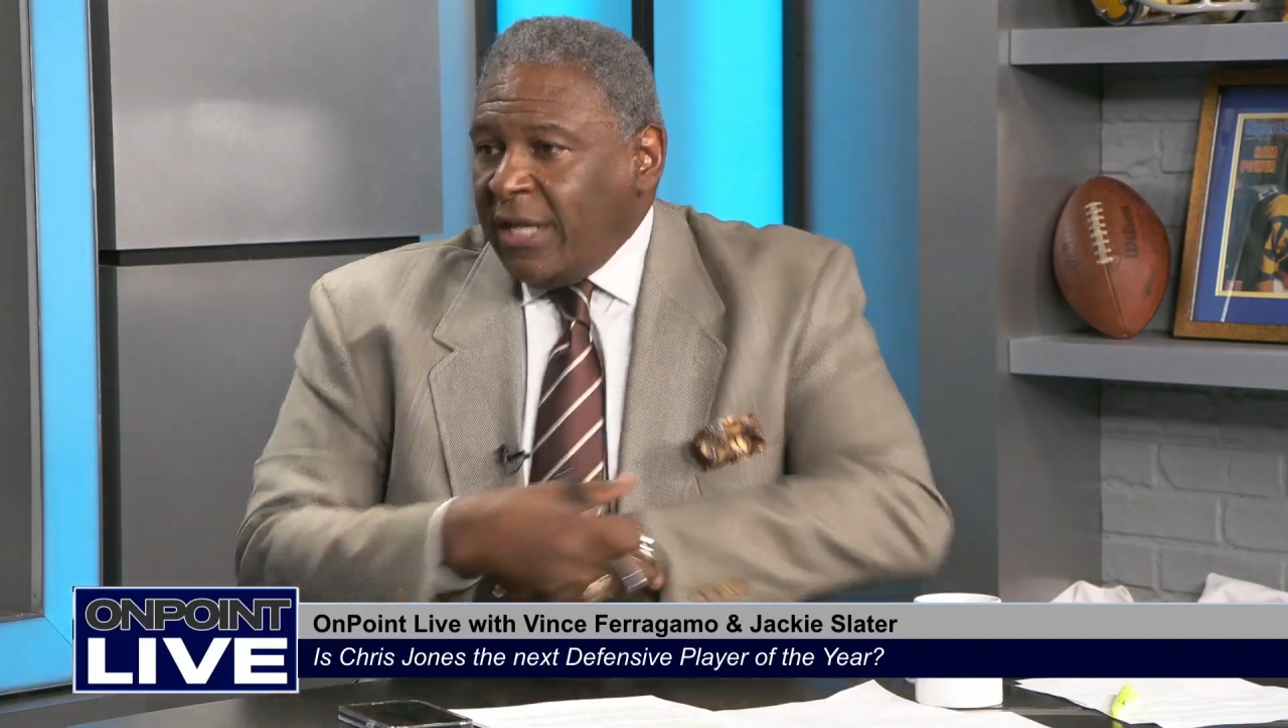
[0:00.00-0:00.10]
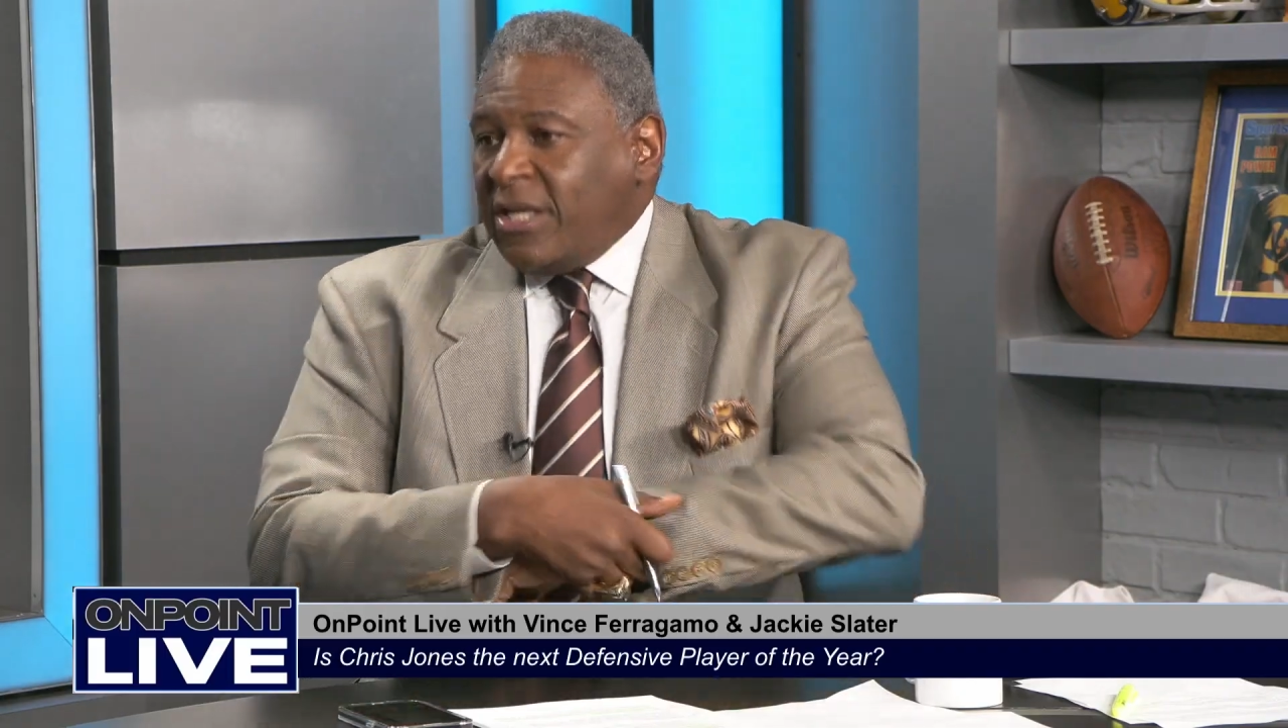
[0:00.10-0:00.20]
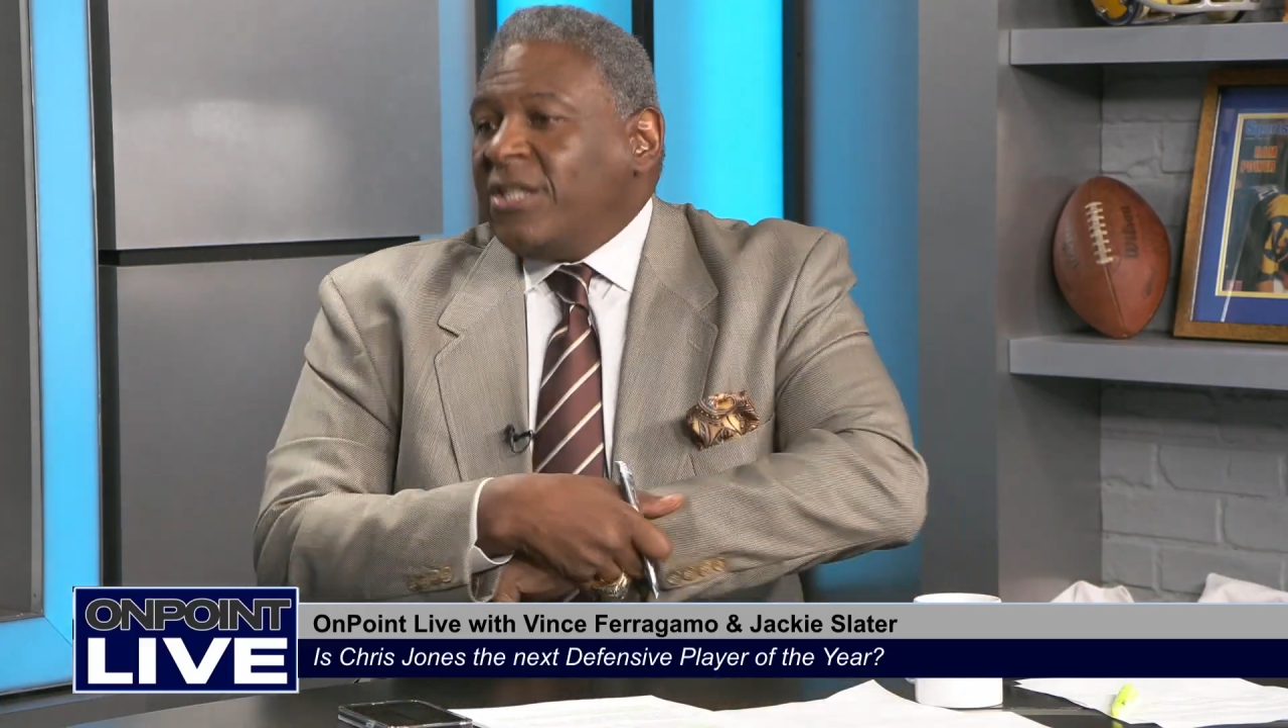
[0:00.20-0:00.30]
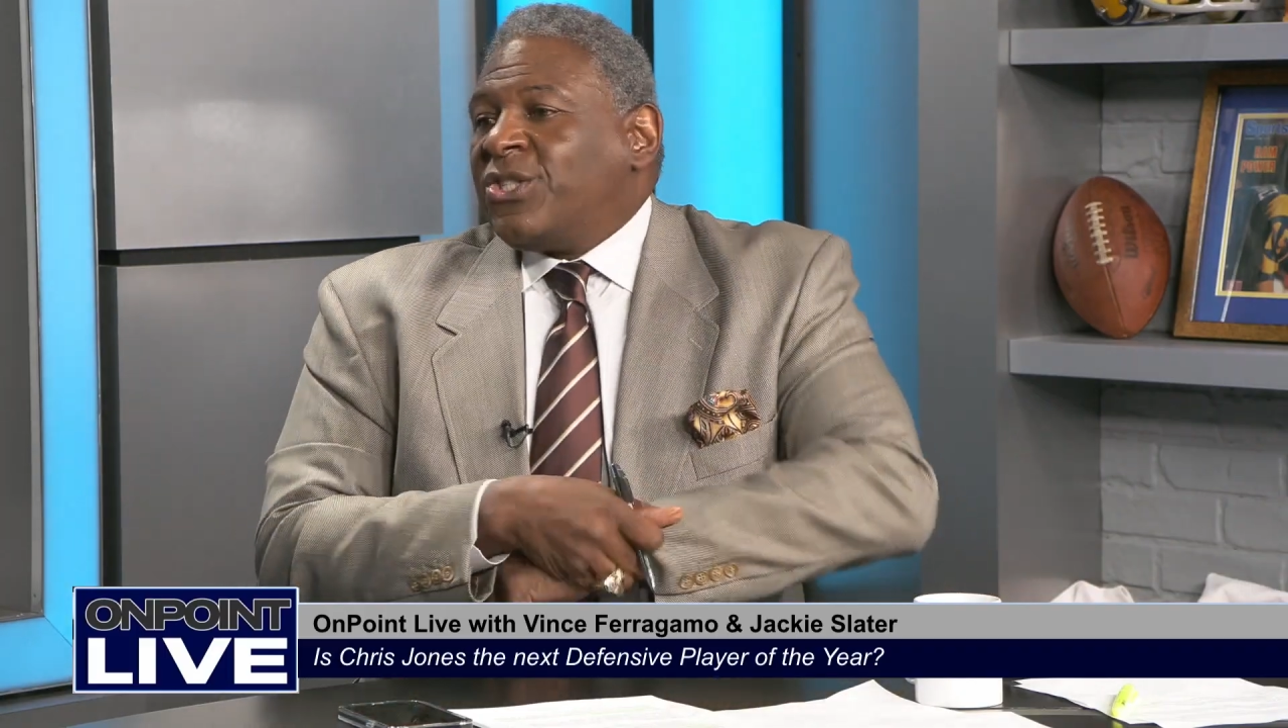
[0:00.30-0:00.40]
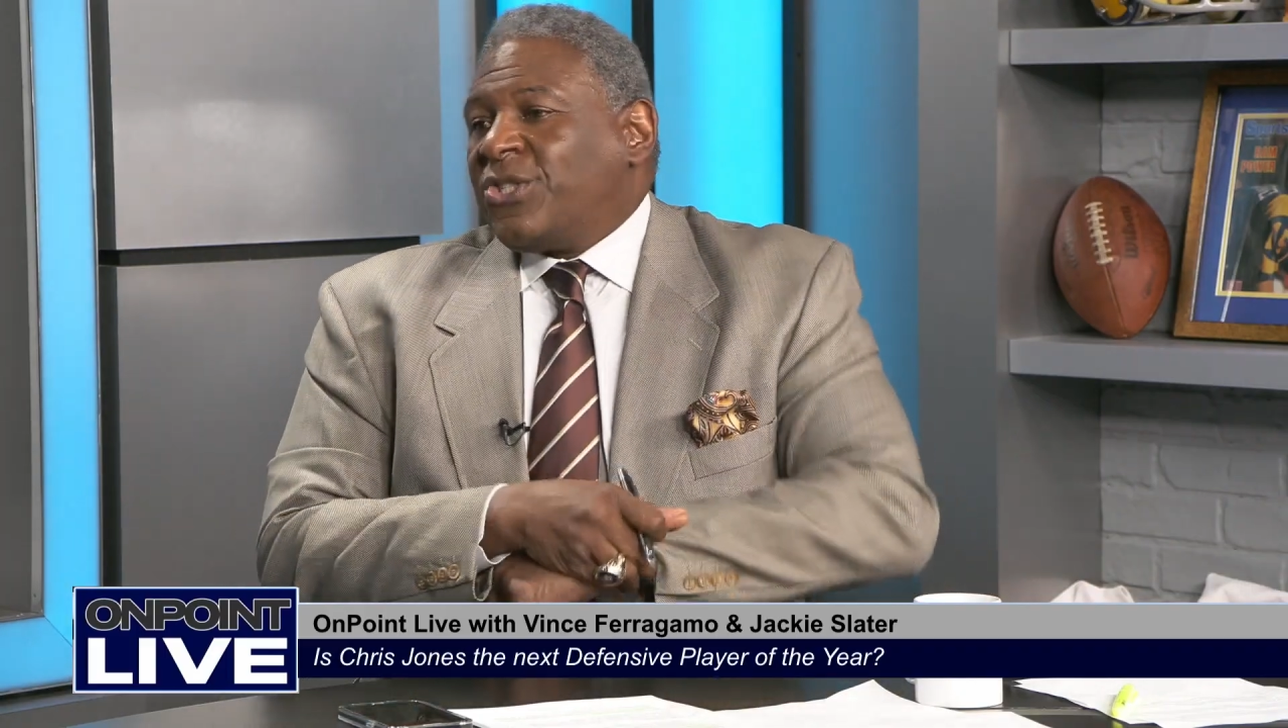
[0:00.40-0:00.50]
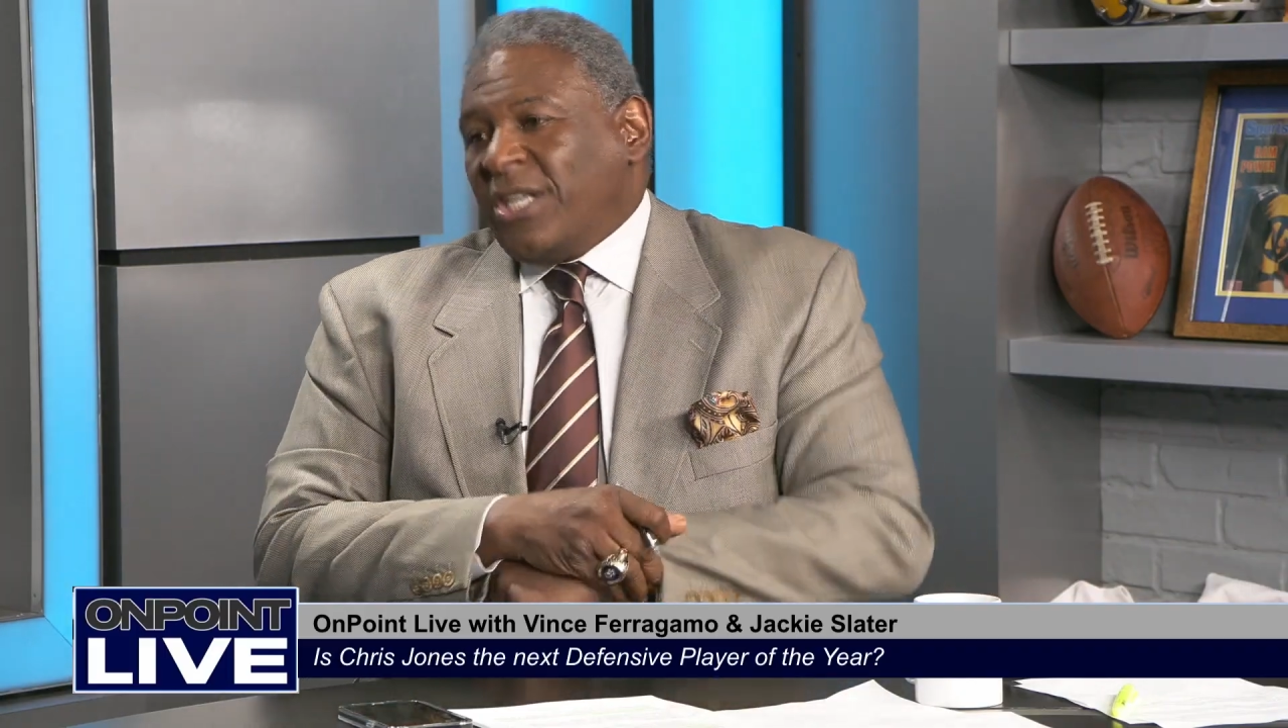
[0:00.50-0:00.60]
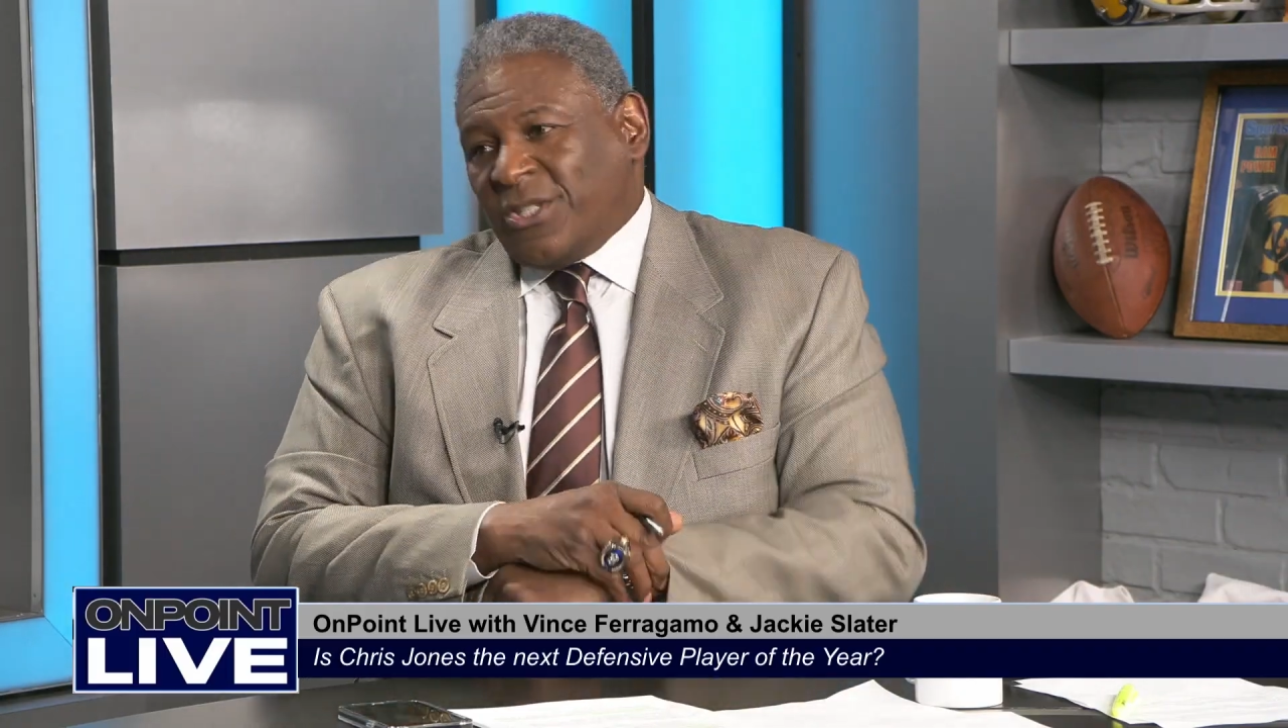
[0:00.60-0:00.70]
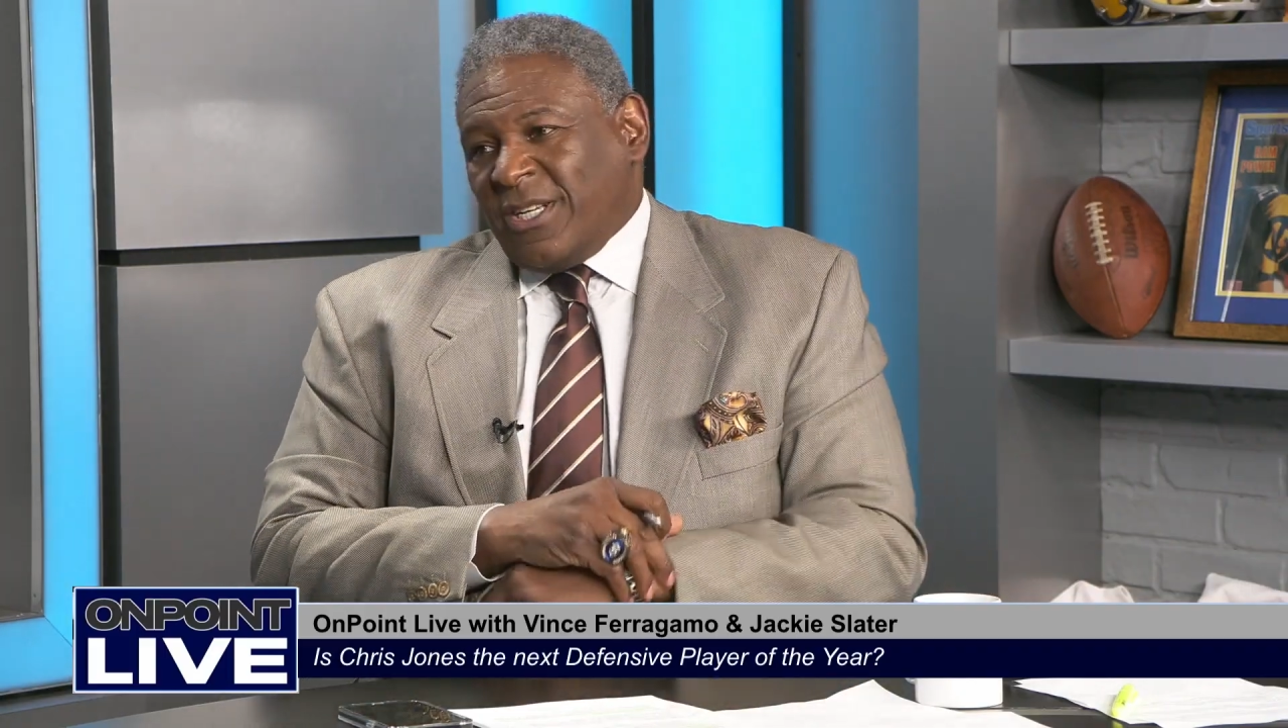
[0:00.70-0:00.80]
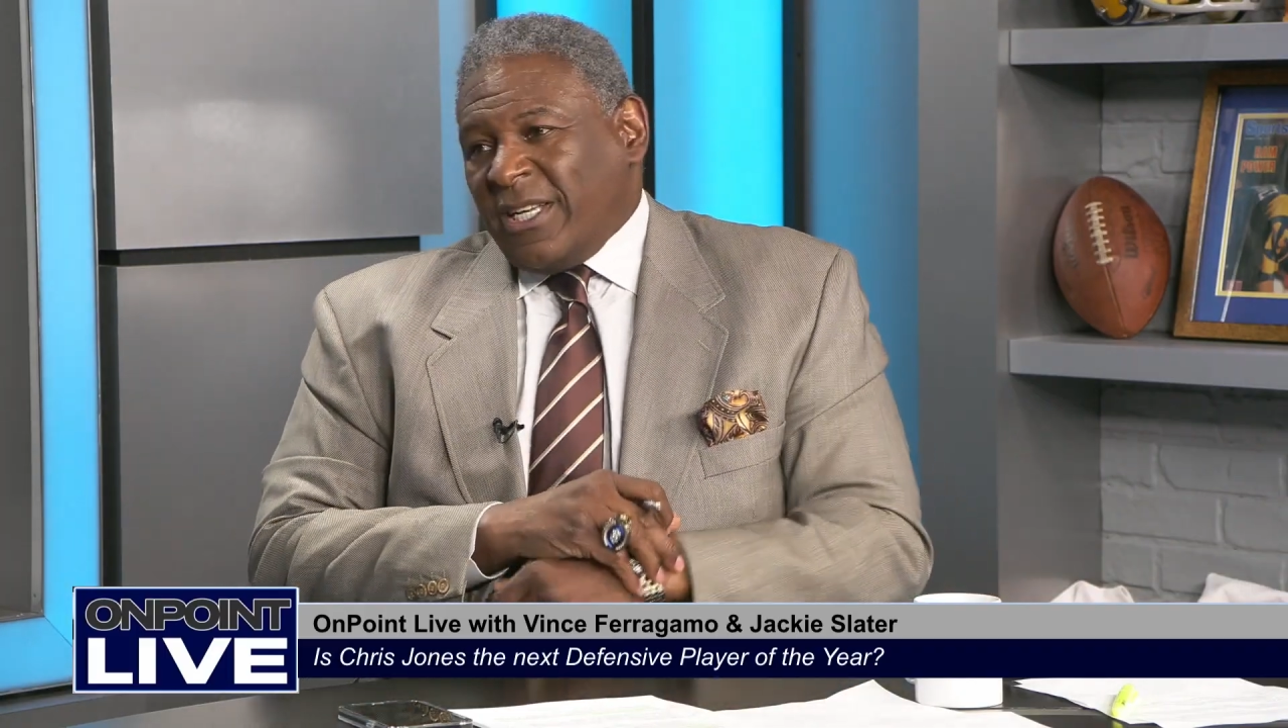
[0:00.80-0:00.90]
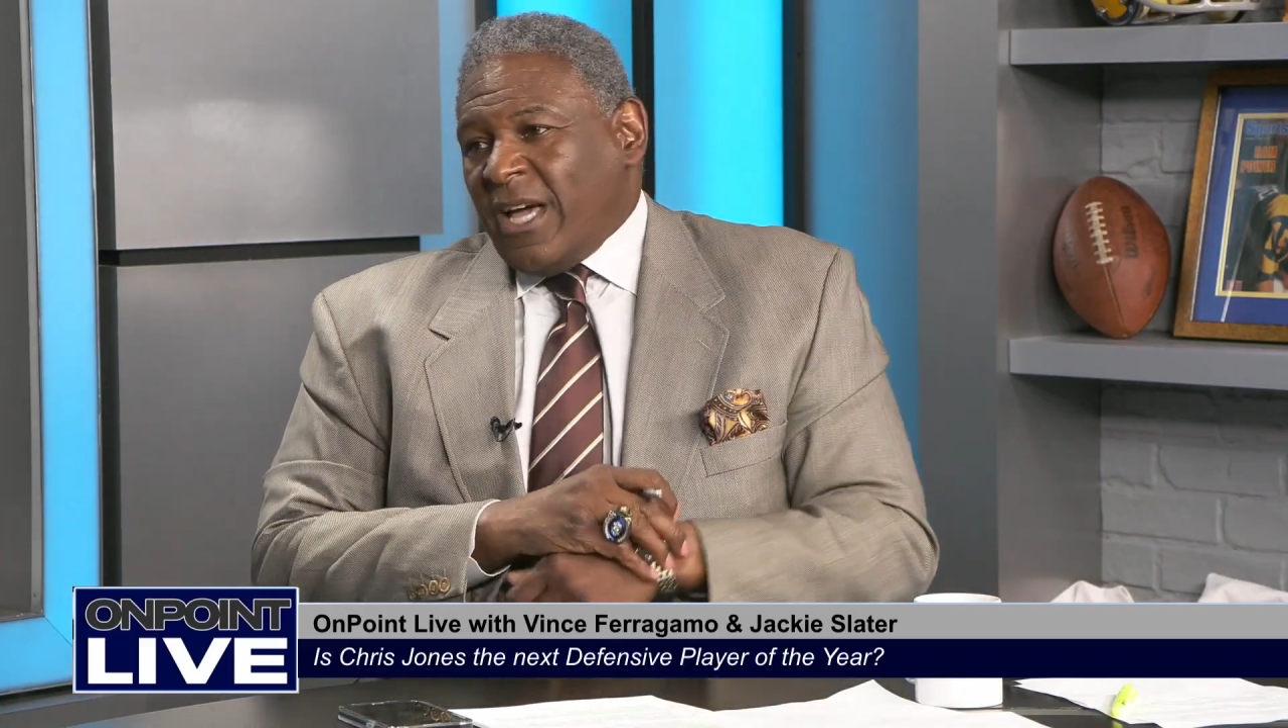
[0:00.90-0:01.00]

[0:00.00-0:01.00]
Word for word: consistently,